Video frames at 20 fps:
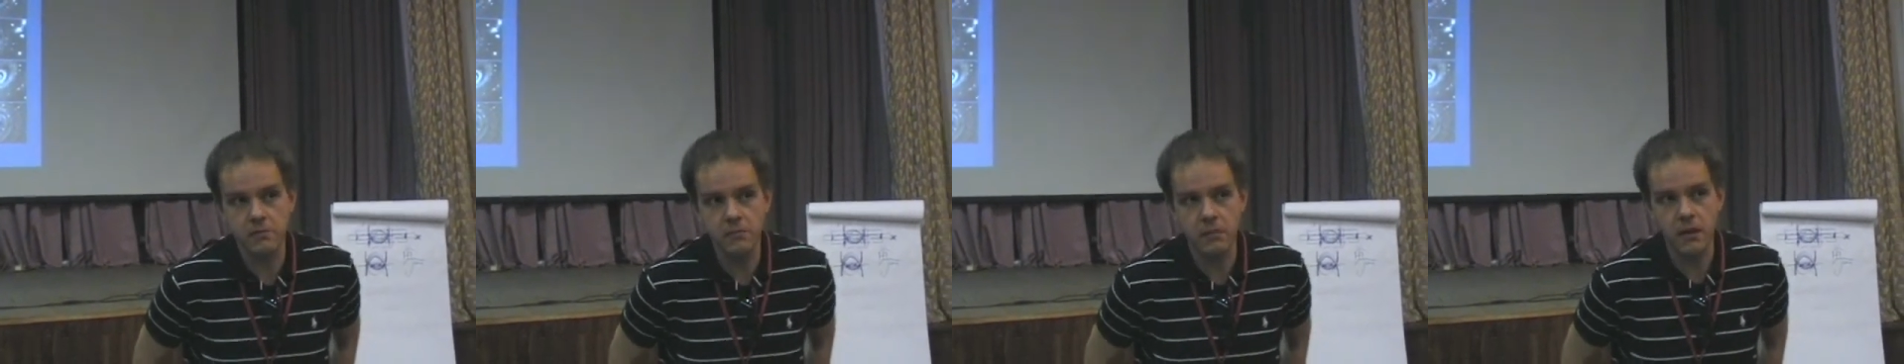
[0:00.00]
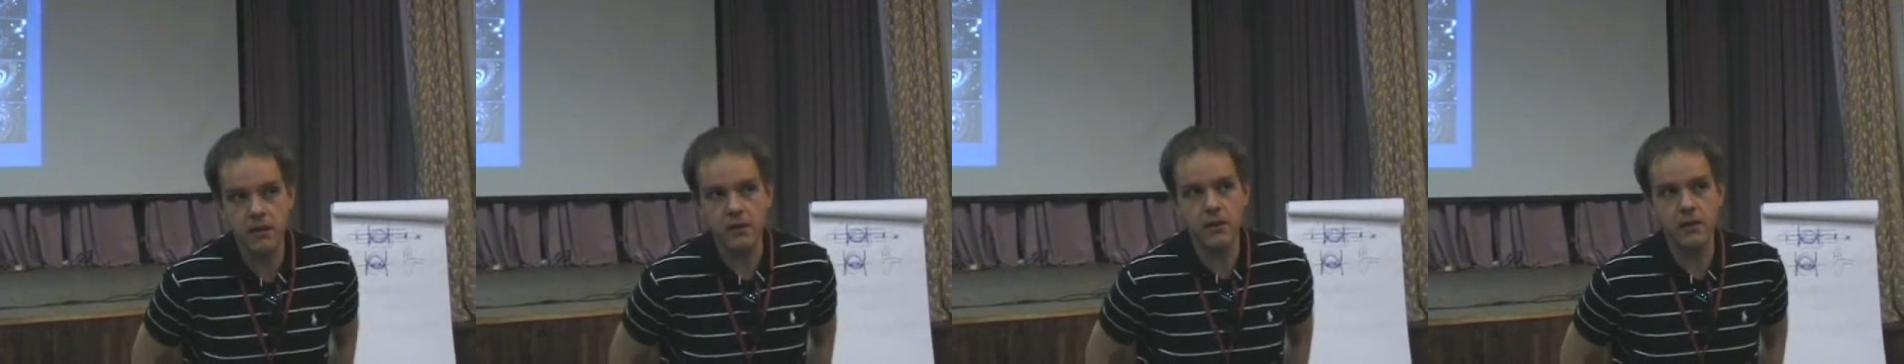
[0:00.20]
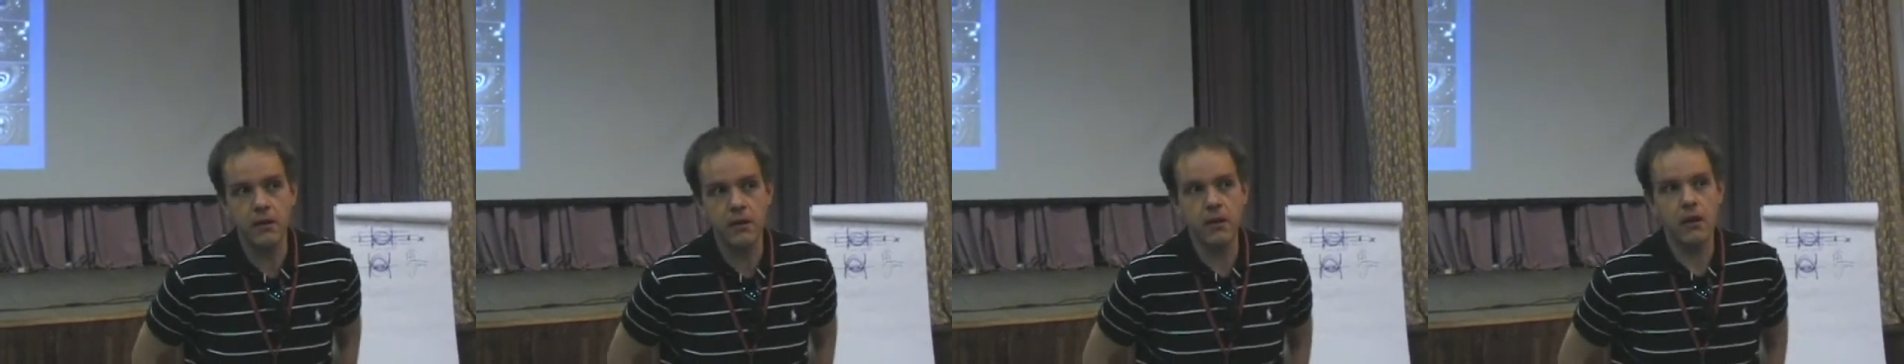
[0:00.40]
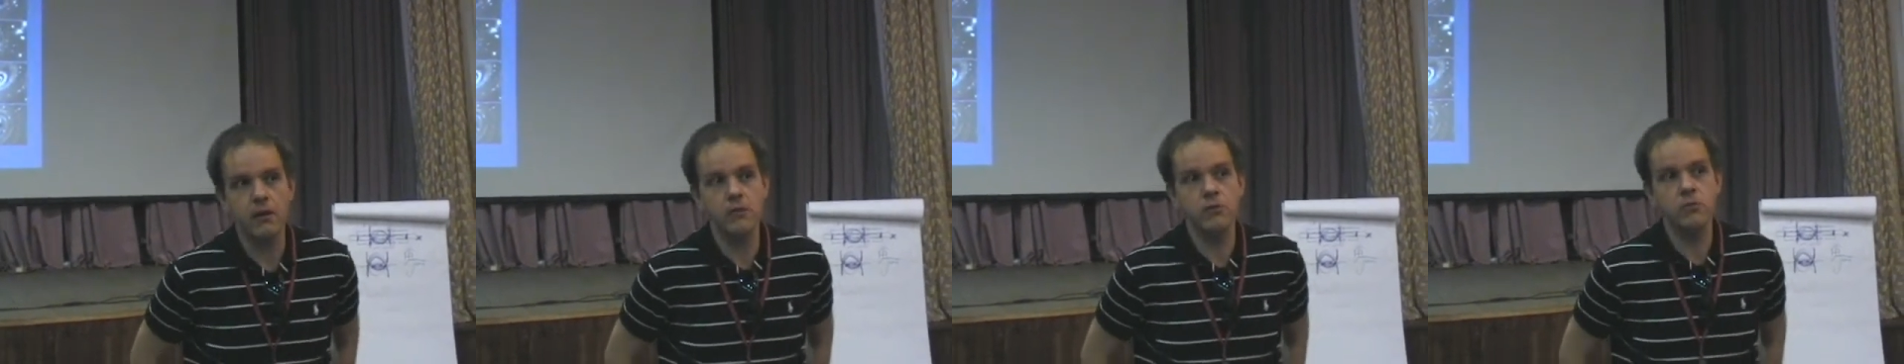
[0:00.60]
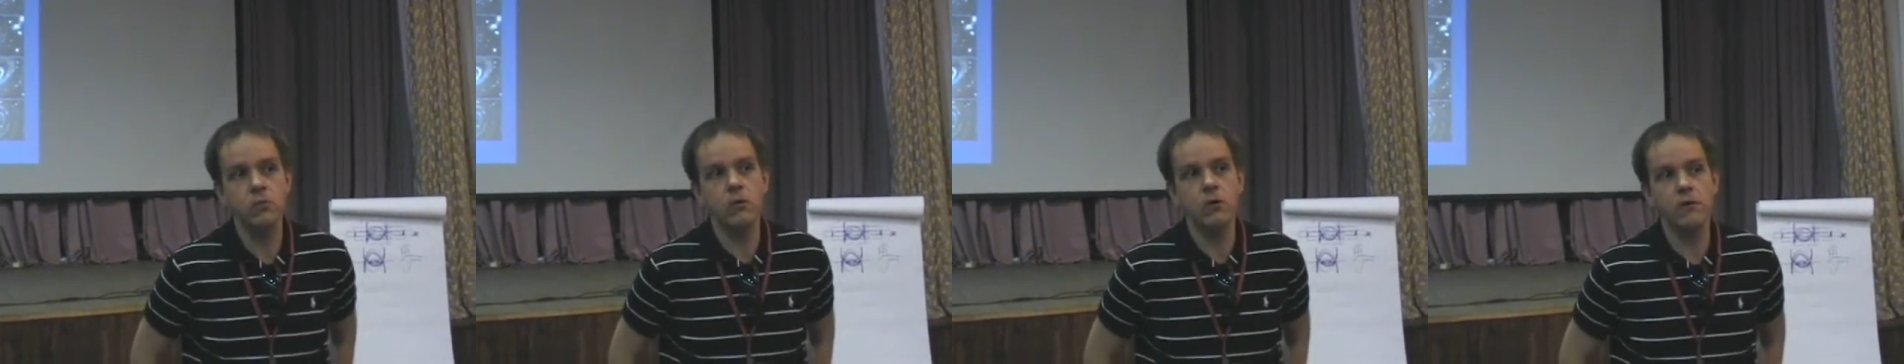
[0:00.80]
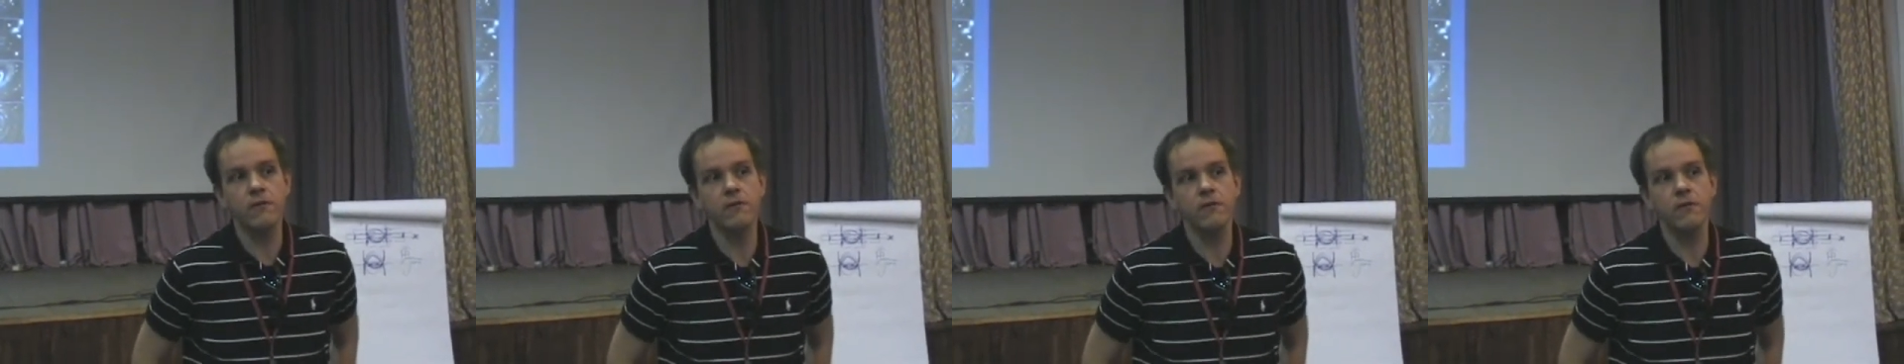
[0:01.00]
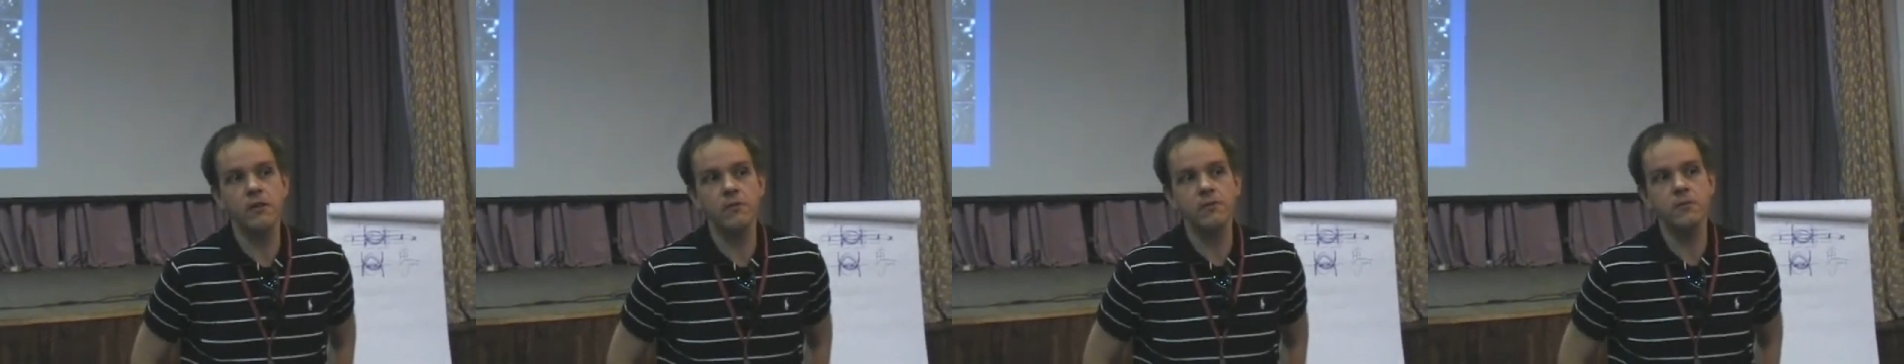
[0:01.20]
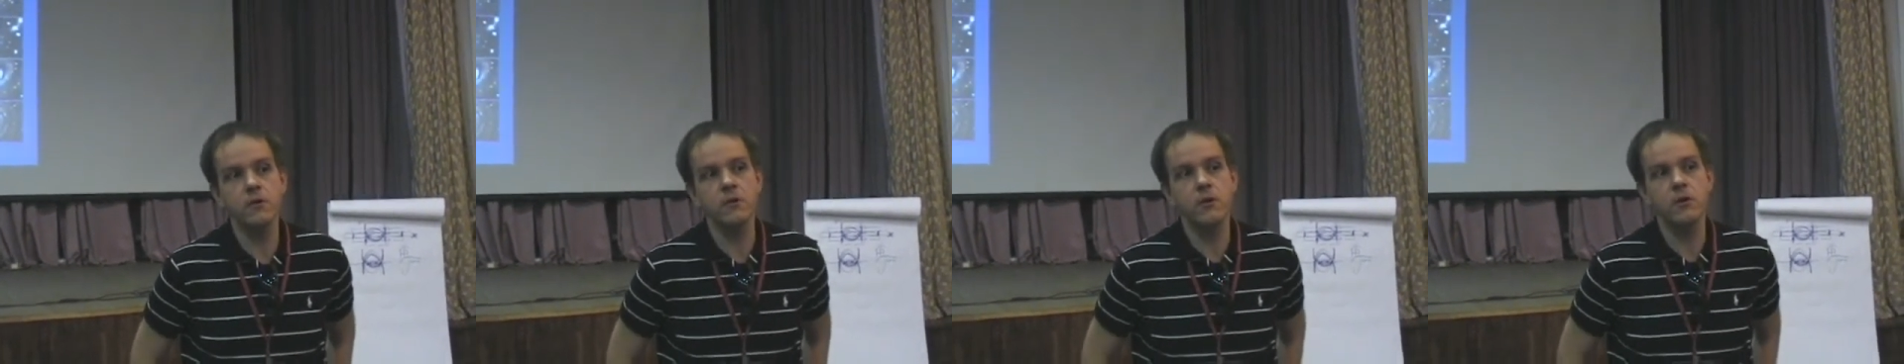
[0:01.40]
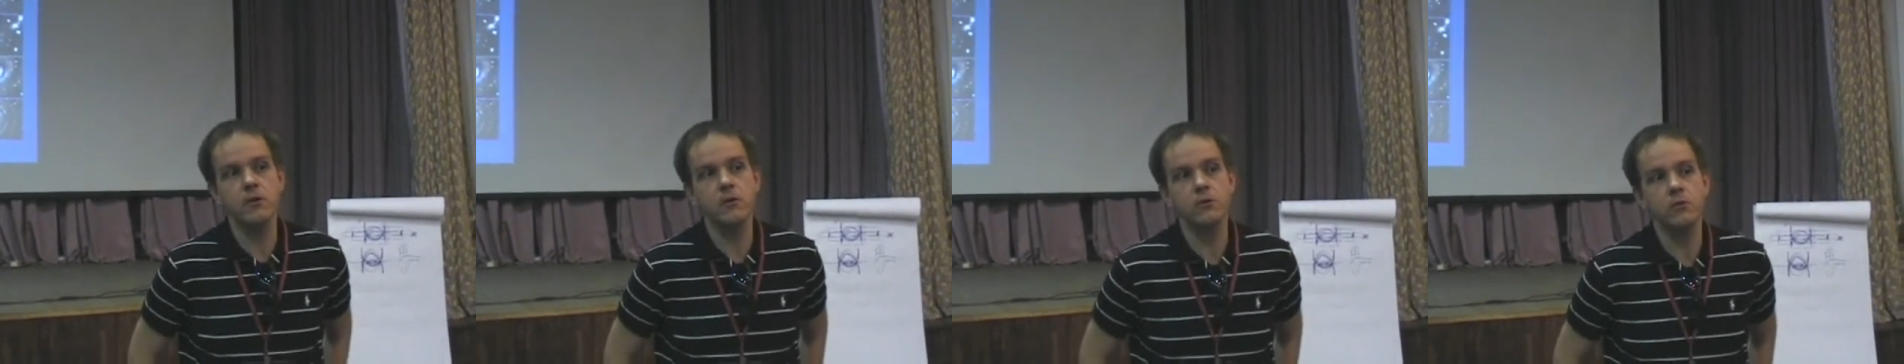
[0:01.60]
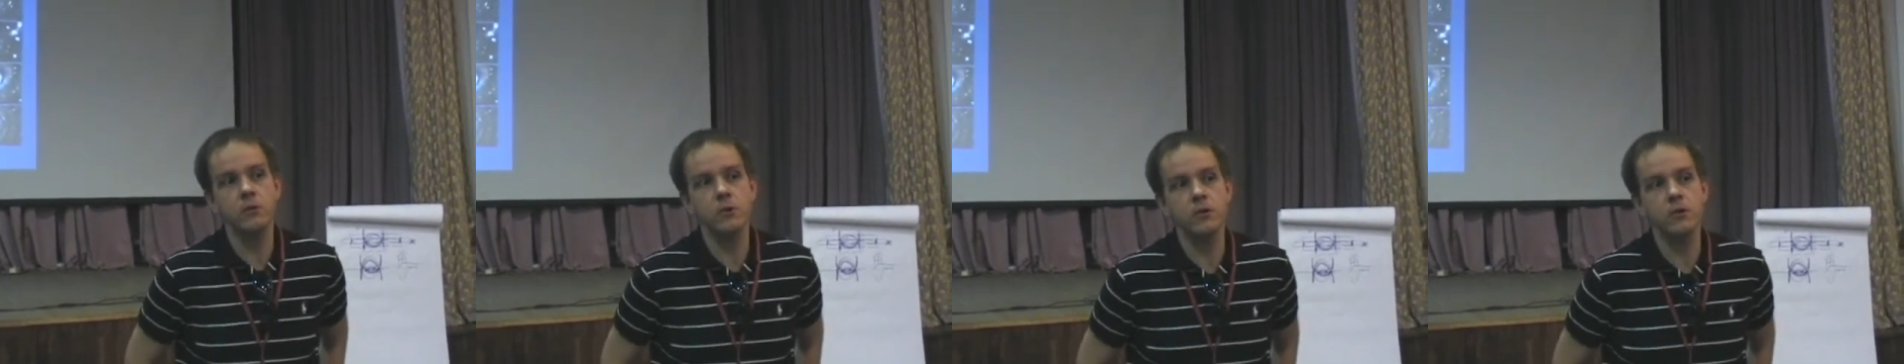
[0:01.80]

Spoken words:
but there are dwarf ellipticals